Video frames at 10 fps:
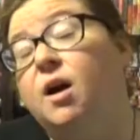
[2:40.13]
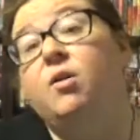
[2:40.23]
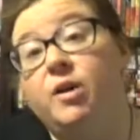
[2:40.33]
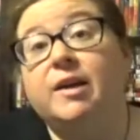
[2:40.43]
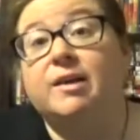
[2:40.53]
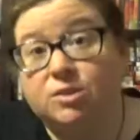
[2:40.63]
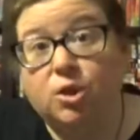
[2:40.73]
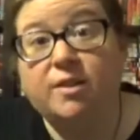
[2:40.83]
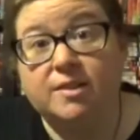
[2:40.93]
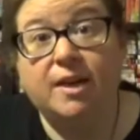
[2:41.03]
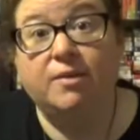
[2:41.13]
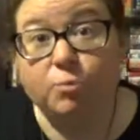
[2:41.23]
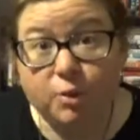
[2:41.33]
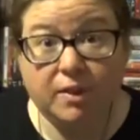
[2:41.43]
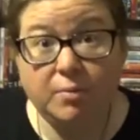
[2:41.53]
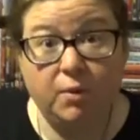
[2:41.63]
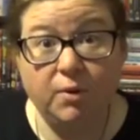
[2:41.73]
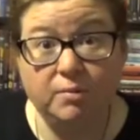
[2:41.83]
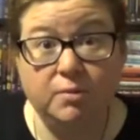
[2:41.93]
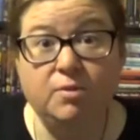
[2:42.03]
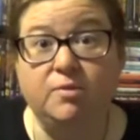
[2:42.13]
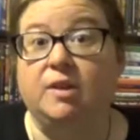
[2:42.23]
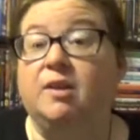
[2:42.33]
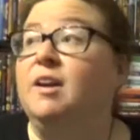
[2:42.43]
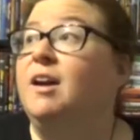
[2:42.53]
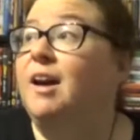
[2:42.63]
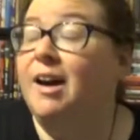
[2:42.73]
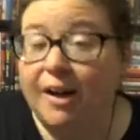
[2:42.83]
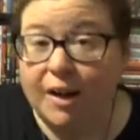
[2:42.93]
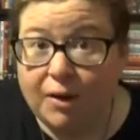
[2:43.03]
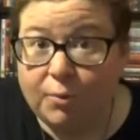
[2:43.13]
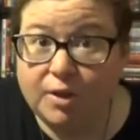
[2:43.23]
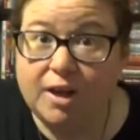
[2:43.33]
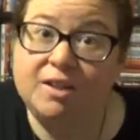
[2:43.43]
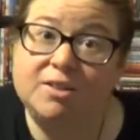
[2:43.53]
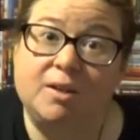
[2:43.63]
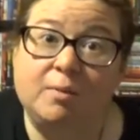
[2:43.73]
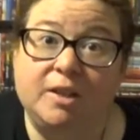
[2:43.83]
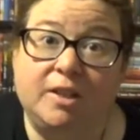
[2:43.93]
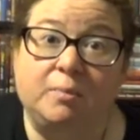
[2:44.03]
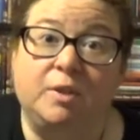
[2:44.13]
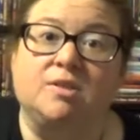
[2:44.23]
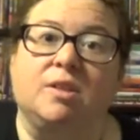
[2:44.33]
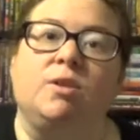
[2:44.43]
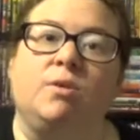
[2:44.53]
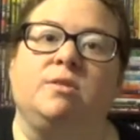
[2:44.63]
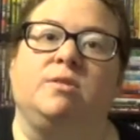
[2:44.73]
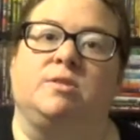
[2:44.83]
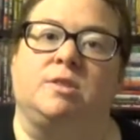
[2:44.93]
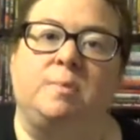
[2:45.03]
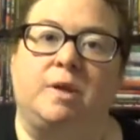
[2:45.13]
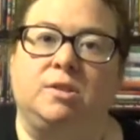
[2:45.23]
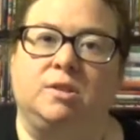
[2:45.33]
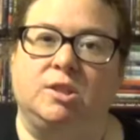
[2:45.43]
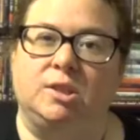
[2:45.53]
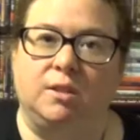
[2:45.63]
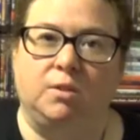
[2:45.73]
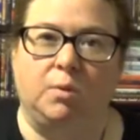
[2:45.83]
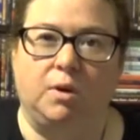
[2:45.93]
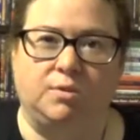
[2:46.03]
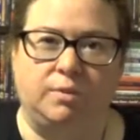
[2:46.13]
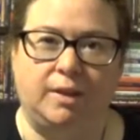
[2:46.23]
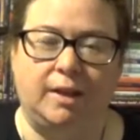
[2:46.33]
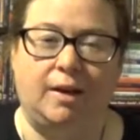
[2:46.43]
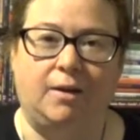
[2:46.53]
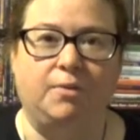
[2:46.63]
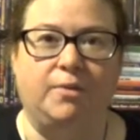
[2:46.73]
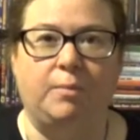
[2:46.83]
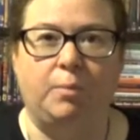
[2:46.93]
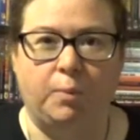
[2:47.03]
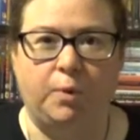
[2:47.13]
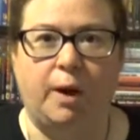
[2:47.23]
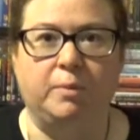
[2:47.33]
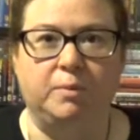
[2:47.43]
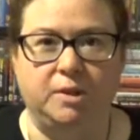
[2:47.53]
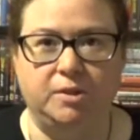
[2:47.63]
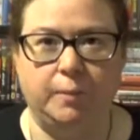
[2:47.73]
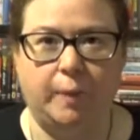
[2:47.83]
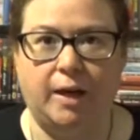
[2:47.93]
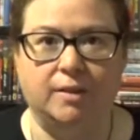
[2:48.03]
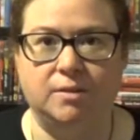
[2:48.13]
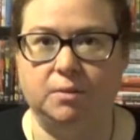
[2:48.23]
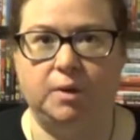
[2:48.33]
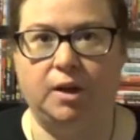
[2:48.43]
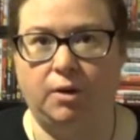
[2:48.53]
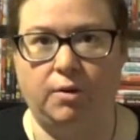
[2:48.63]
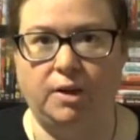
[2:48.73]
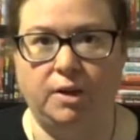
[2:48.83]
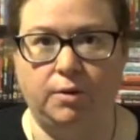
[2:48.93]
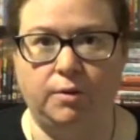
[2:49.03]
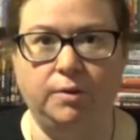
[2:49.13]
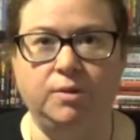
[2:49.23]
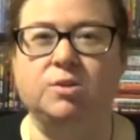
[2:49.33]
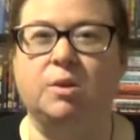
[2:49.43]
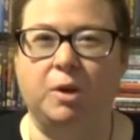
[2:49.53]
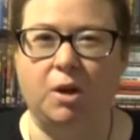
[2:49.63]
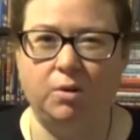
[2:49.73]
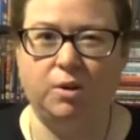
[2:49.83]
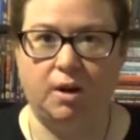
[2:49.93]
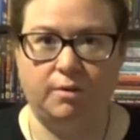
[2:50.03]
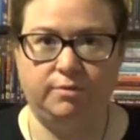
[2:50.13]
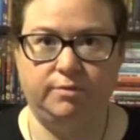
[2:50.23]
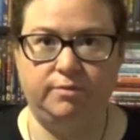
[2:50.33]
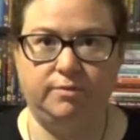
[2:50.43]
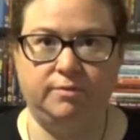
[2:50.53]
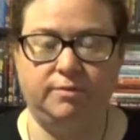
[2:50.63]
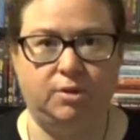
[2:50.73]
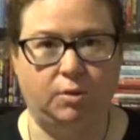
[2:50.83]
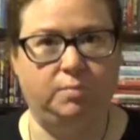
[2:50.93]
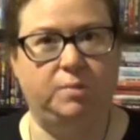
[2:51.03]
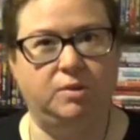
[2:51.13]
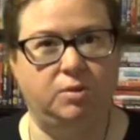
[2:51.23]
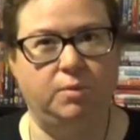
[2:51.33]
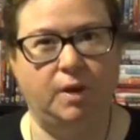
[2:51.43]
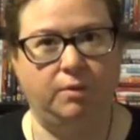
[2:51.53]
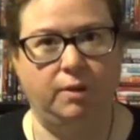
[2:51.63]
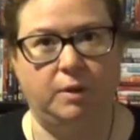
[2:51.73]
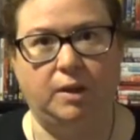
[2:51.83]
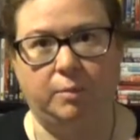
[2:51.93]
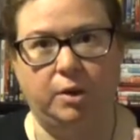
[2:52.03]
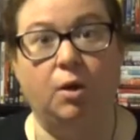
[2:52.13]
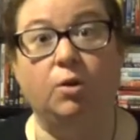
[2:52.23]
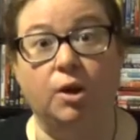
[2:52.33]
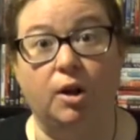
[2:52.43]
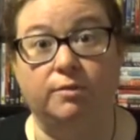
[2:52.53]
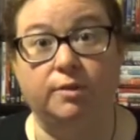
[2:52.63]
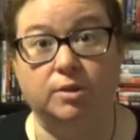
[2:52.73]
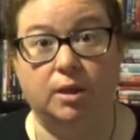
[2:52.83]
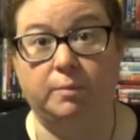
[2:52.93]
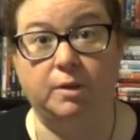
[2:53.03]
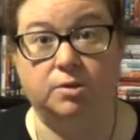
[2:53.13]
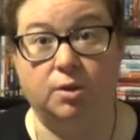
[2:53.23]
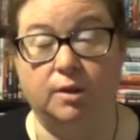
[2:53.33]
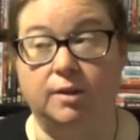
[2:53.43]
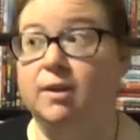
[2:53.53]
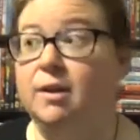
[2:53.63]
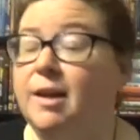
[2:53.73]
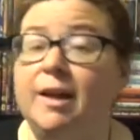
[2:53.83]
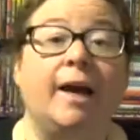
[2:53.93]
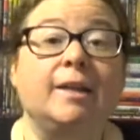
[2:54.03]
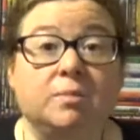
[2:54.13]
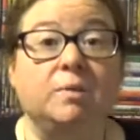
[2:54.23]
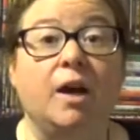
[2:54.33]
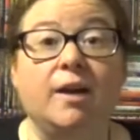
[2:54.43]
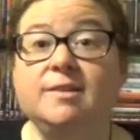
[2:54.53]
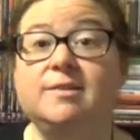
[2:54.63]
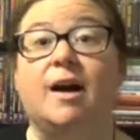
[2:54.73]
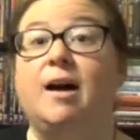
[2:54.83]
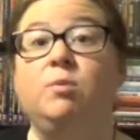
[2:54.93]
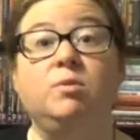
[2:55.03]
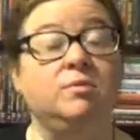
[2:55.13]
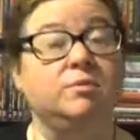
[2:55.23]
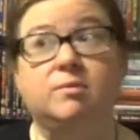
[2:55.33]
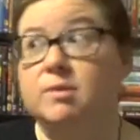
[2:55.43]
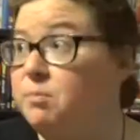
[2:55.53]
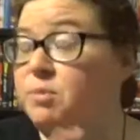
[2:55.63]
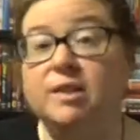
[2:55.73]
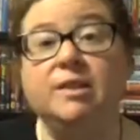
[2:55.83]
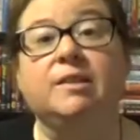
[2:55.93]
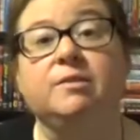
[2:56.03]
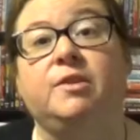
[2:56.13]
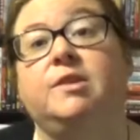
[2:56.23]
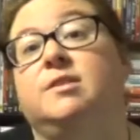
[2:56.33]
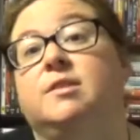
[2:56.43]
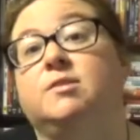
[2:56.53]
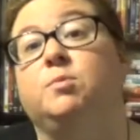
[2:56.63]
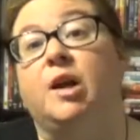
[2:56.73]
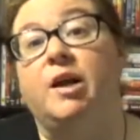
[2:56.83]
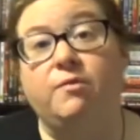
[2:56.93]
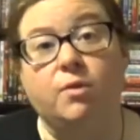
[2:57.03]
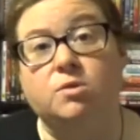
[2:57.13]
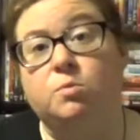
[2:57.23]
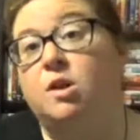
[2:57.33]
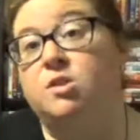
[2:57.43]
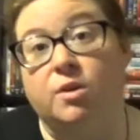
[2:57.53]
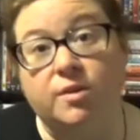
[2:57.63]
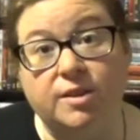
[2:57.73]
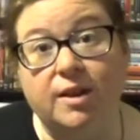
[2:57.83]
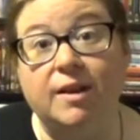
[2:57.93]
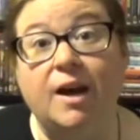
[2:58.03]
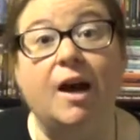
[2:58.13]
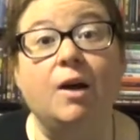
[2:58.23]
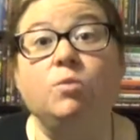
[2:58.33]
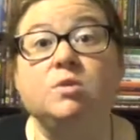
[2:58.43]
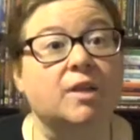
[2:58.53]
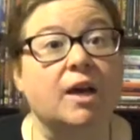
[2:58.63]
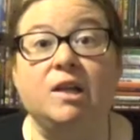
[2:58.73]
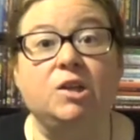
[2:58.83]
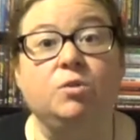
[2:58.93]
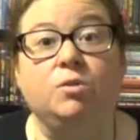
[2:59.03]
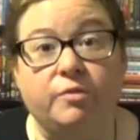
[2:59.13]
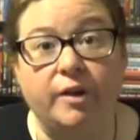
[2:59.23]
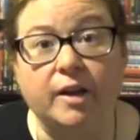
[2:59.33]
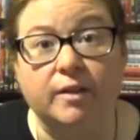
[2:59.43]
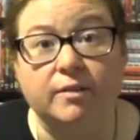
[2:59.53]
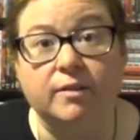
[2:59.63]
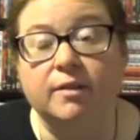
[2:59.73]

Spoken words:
Okay, Dawn of the Dead, really important movie. We're not going to talk about it yet because I know that there's a special edition in the works right now that will probably surpass the one I already own, so I'm going to hold off. Don't be too angry at me. I'm going to hold off on talking about Dawn. And to be honest, I will completely confess this. When I first watched Dawn of the Dead, I was not a huge fan.